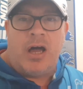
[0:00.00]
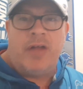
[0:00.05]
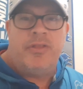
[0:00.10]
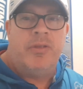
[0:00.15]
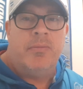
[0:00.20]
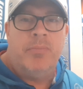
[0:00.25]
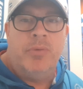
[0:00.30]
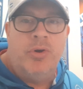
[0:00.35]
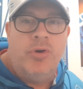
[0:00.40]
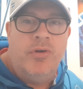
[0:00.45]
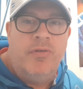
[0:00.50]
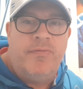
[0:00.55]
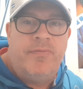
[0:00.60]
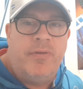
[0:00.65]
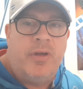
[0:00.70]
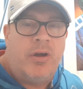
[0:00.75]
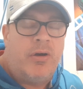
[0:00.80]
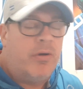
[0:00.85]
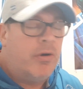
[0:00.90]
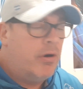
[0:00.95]
on the
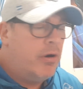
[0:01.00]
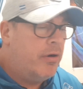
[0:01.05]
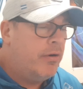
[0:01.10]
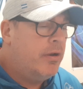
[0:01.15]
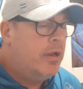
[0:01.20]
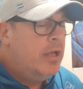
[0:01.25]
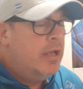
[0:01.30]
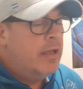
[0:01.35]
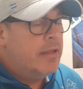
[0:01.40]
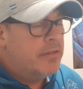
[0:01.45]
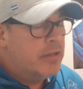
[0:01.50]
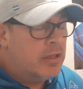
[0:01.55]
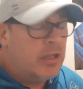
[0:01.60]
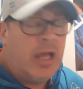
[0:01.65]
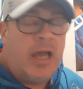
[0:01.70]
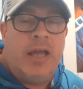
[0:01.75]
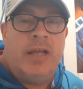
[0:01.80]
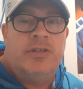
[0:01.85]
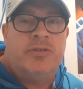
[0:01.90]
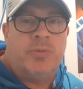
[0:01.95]
move, or the
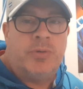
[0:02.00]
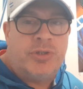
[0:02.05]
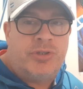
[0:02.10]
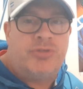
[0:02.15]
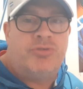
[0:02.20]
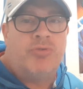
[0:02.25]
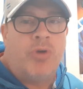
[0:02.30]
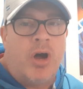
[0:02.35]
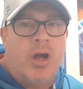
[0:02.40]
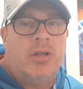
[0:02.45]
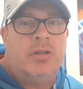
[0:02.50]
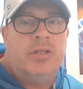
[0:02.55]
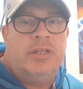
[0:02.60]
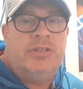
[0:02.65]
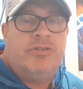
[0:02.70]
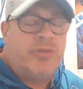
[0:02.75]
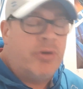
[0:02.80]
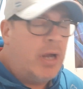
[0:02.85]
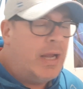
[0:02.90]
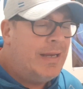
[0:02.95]
Lions were strongly
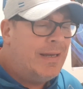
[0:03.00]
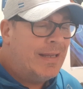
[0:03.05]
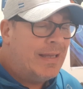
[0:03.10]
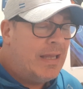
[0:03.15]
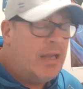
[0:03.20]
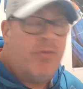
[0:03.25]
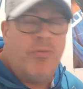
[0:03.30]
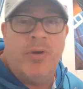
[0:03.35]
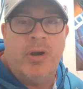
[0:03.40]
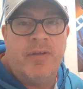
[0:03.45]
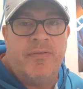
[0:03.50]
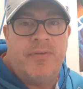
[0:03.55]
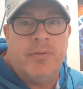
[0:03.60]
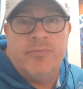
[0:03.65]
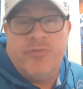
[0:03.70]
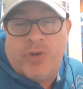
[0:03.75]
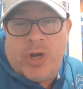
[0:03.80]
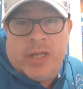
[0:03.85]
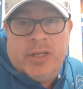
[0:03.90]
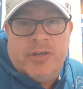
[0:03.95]
trying to get rid of
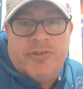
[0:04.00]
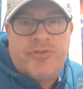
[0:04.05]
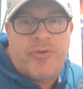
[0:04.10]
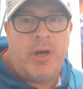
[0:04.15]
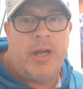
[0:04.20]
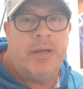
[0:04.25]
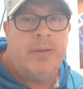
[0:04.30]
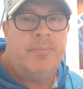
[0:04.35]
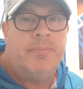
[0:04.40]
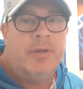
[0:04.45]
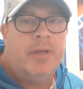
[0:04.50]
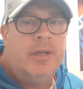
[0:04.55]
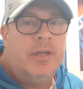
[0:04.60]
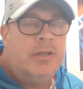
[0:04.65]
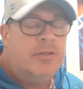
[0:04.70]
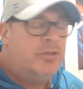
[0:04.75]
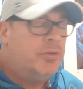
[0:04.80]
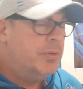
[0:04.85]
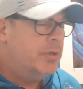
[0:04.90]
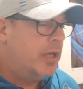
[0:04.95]
him, trying to trade him
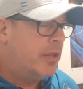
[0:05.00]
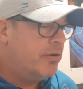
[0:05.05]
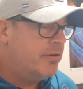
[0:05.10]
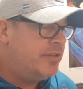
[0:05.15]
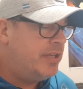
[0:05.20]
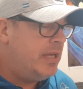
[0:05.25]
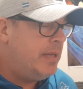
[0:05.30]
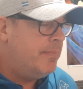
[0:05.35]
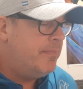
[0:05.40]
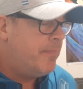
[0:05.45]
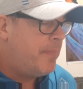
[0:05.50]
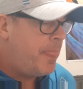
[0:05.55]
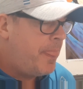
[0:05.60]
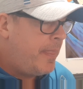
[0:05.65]
to another team.